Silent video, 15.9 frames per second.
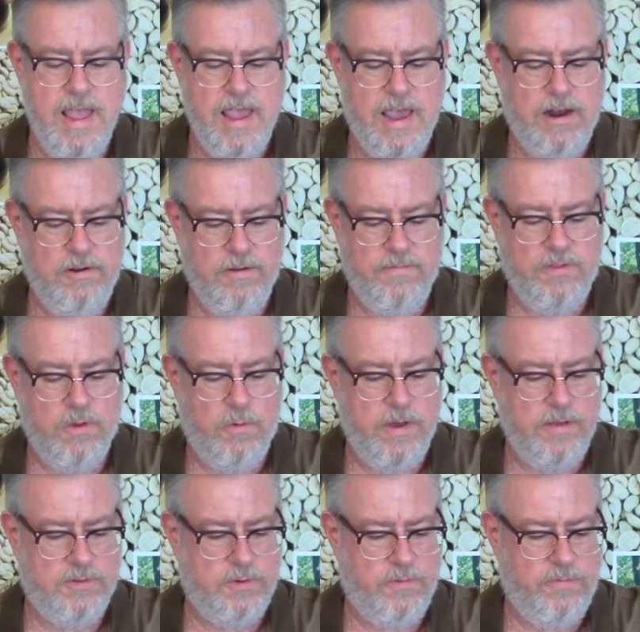I don't know if the
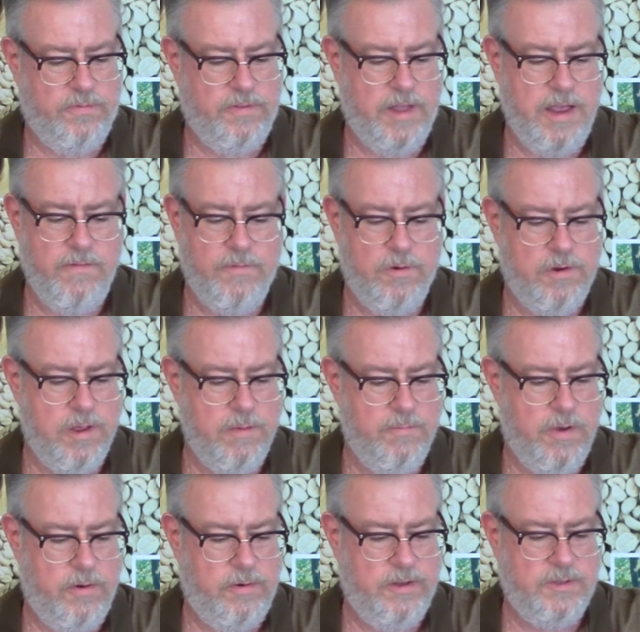oils are flavor
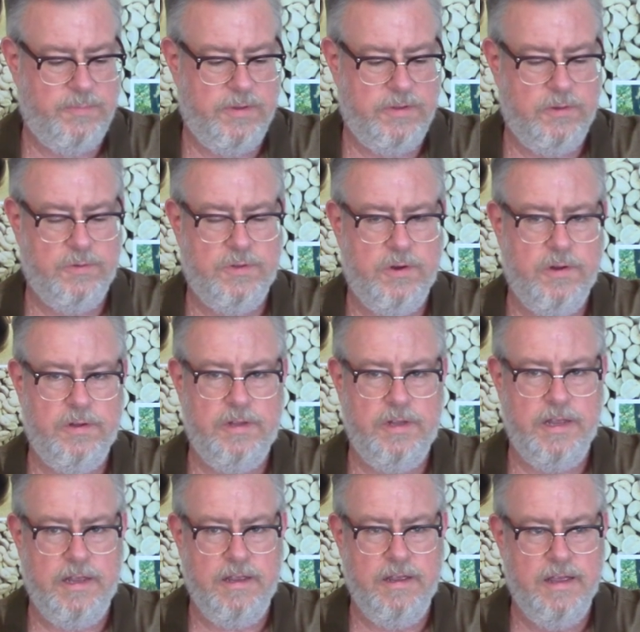components, but they
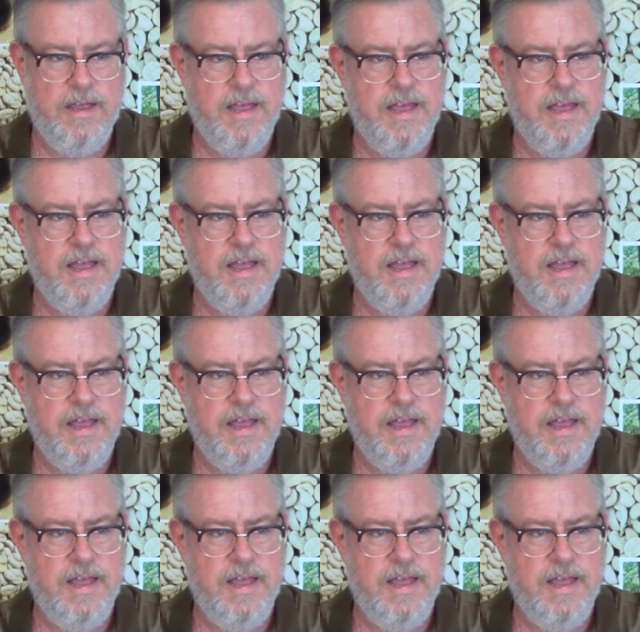certainly